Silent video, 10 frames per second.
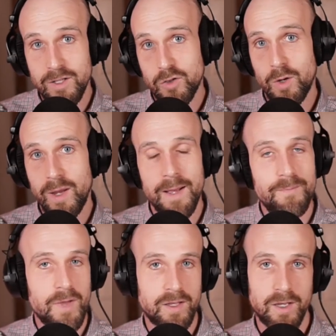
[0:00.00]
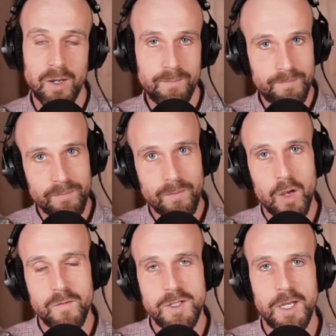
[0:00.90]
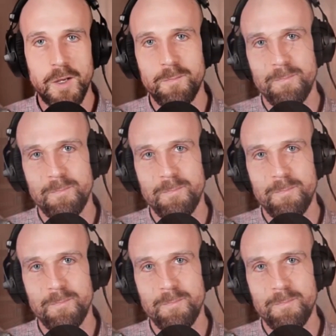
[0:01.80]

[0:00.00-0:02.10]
is true here. I don't know. Over to you.